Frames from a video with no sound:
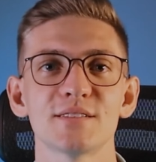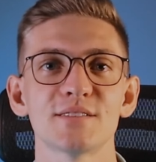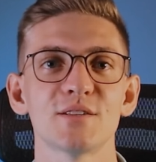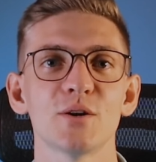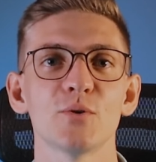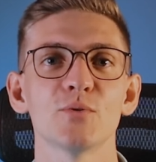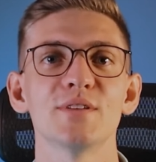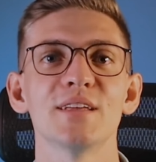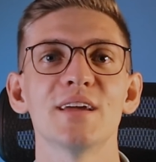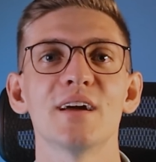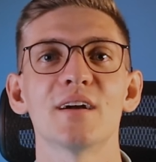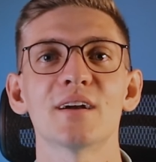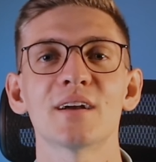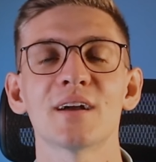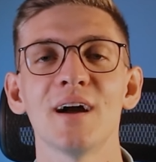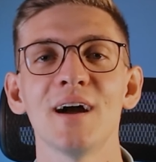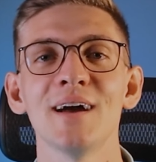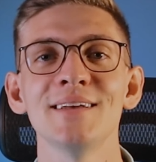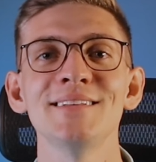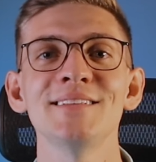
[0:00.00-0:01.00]
so they are
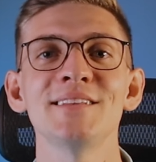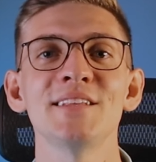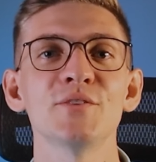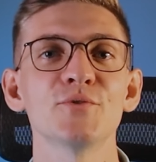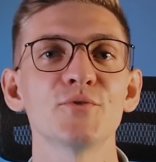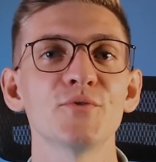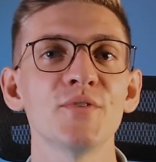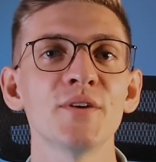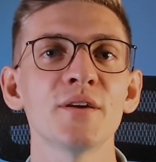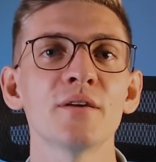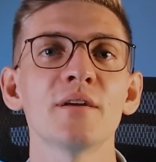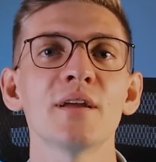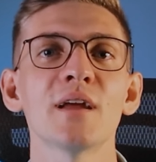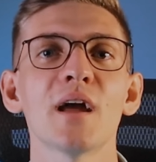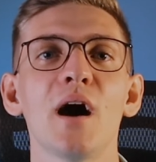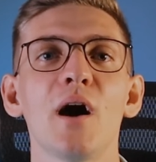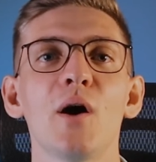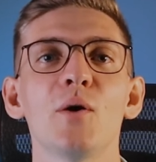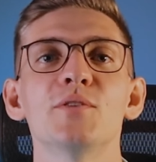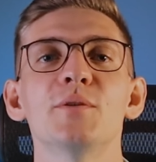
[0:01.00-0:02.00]
guided into figuring
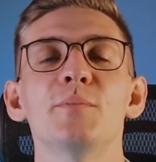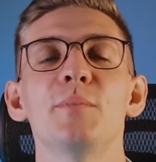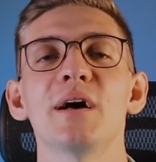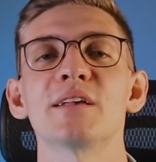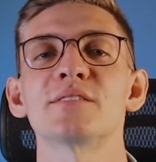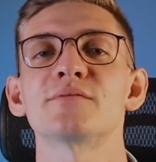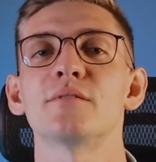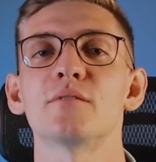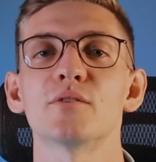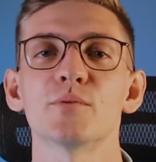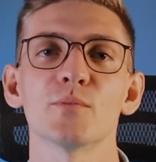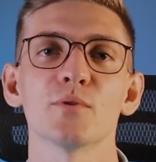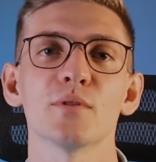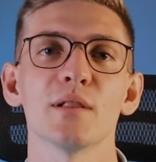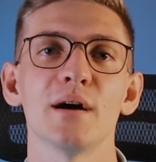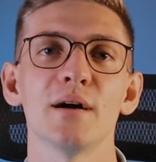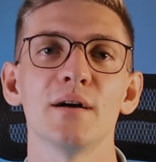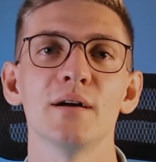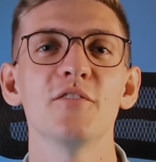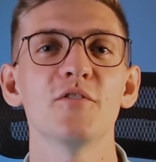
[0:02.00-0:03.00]
out the best
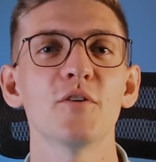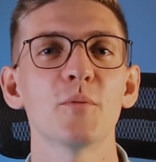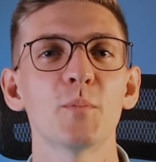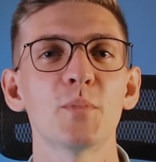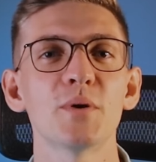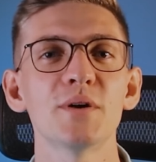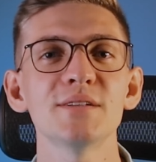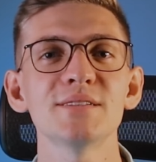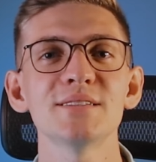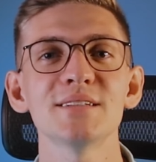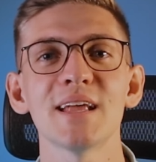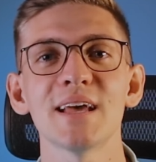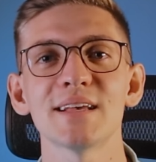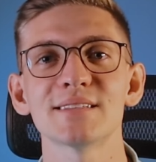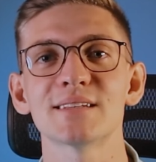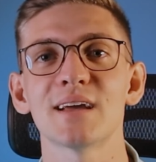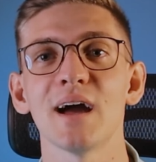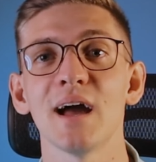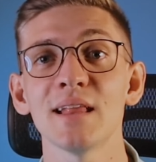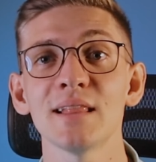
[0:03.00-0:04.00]
formula. If a person has
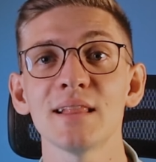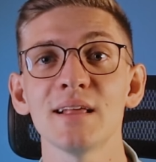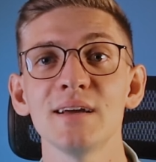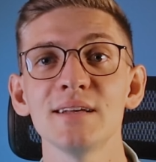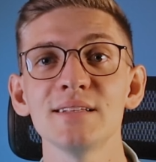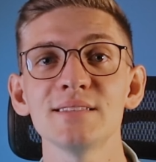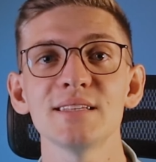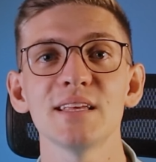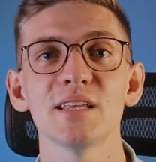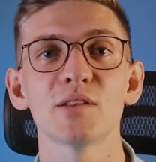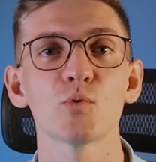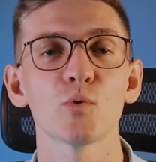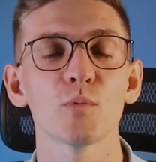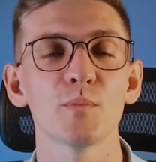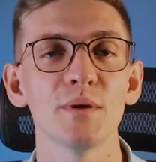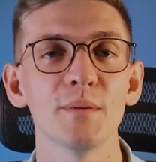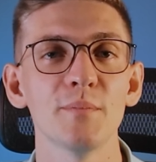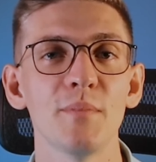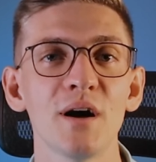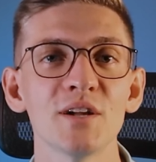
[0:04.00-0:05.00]
guidelines, it will
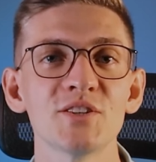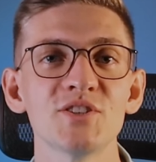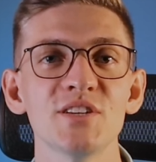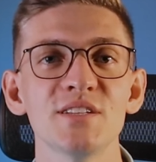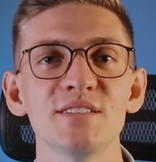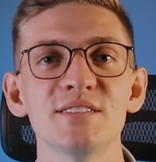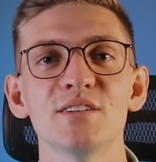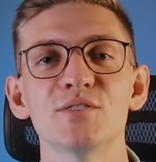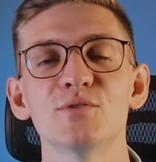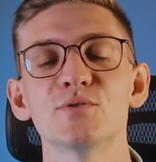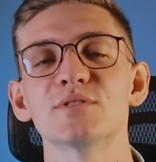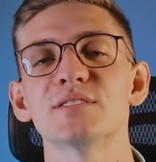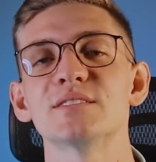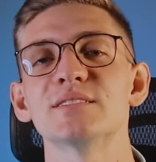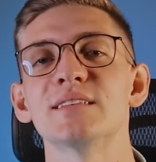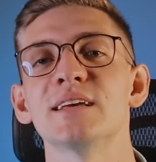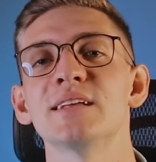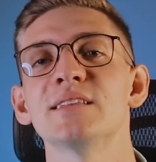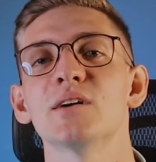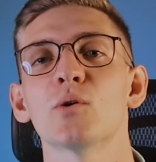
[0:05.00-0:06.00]
be much easier to
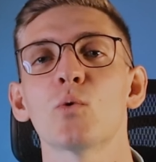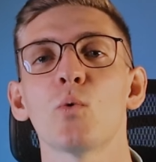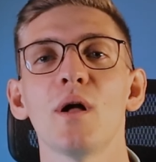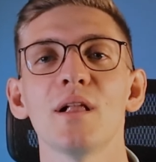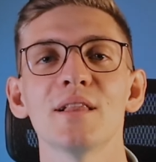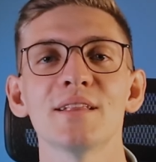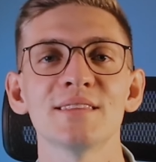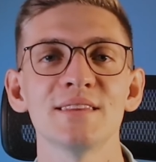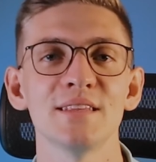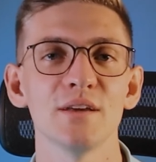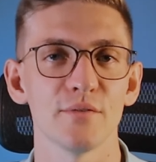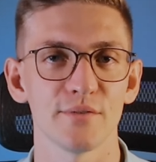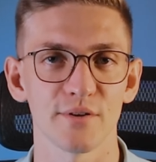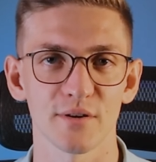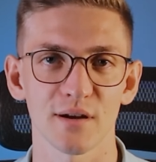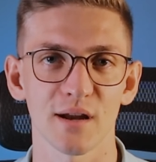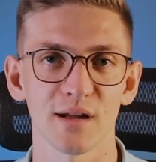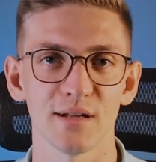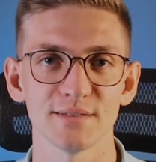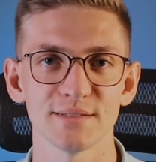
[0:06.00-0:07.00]
sustain the quality of your
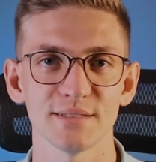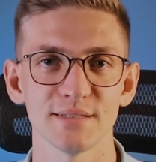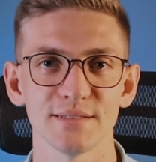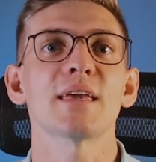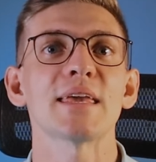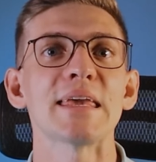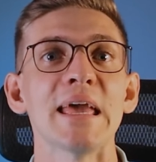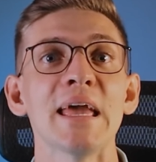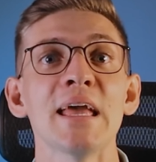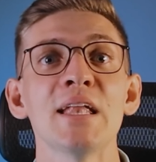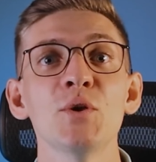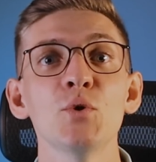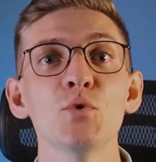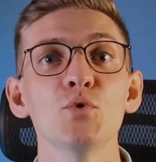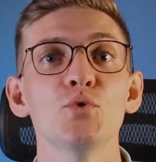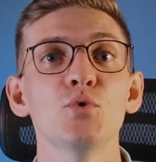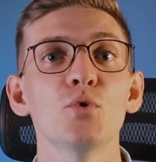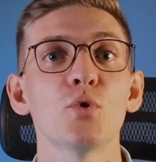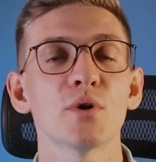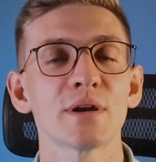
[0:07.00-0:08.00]
content. Can you
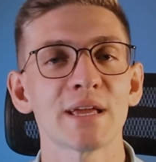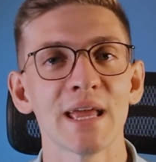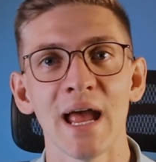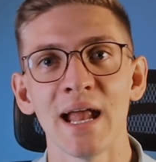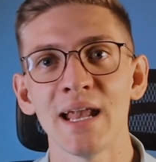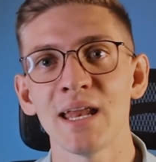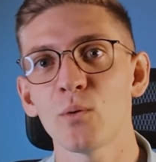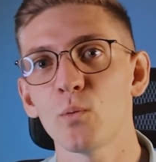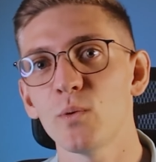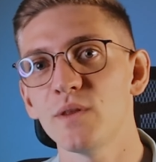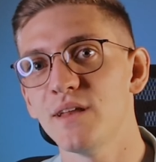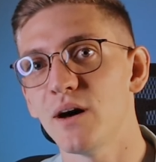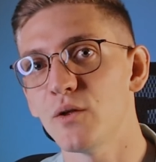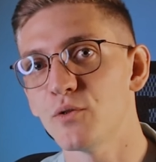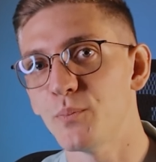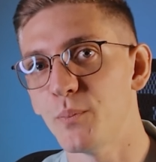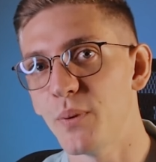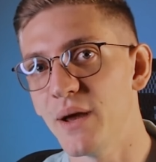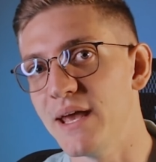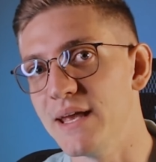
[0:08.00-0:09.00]
do organic
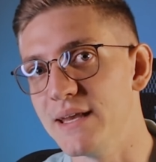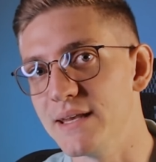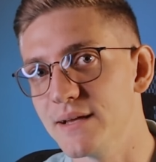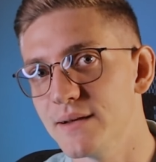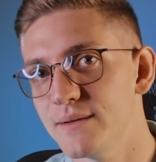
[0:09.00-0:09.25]
without paid?